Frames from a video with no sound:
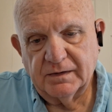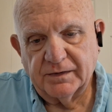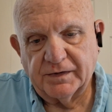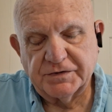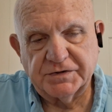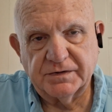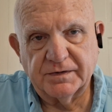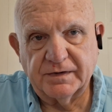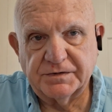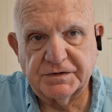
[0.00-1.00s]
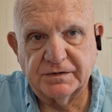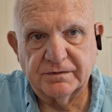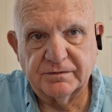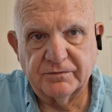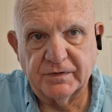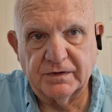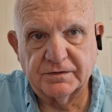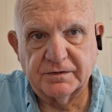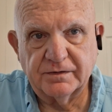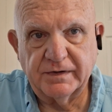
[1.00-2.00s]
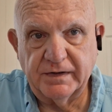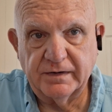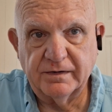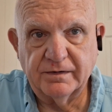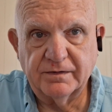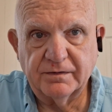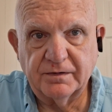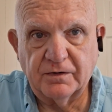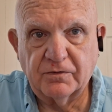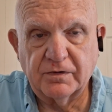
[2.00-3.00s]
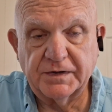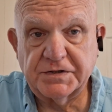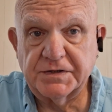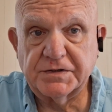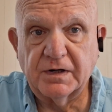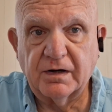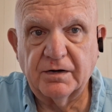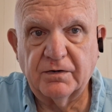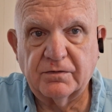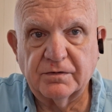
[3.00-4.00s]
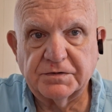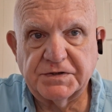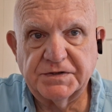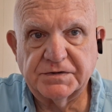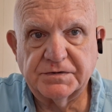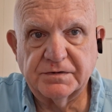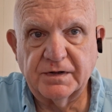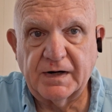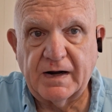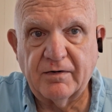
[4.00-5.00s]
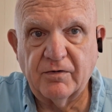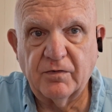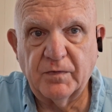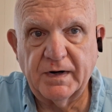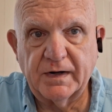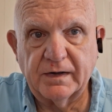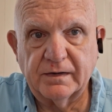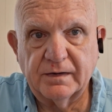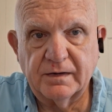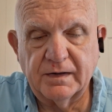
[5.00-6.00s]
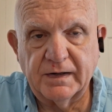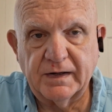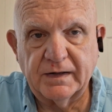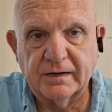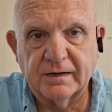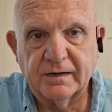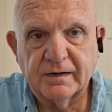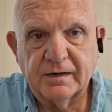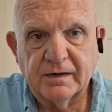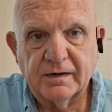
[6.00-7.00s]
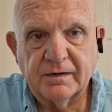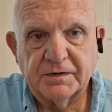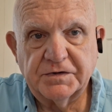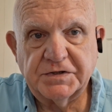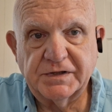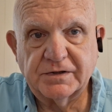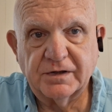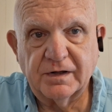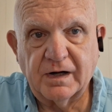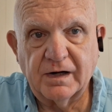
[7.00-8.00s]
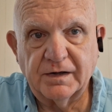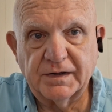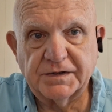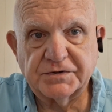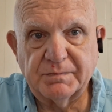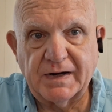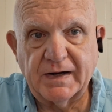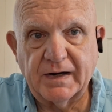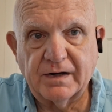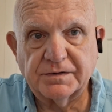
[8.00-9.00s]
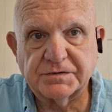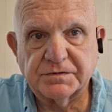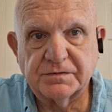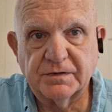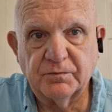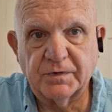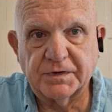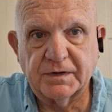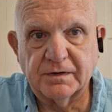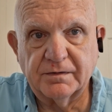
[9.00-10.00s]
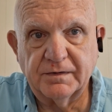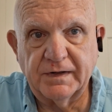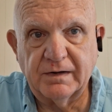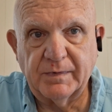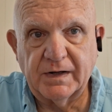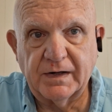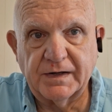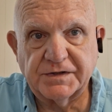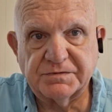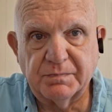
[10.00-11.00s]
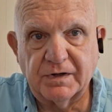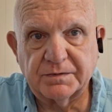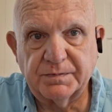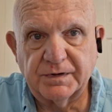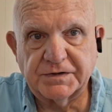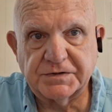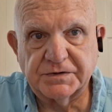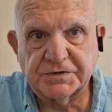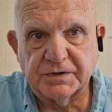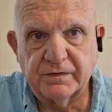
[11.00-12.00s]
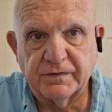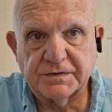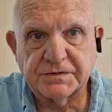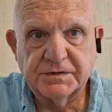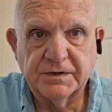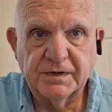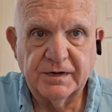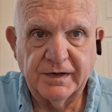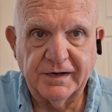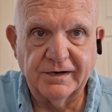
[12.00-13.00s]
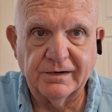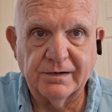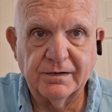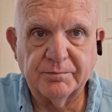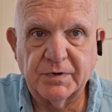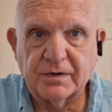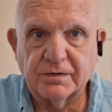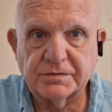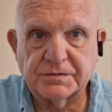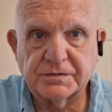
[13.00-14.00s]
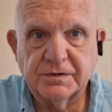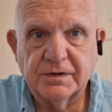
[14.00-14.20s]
There's there's a realtor here locally. She's not local. She's an hour away, and she could not list my house with the MLS multiple listing service here because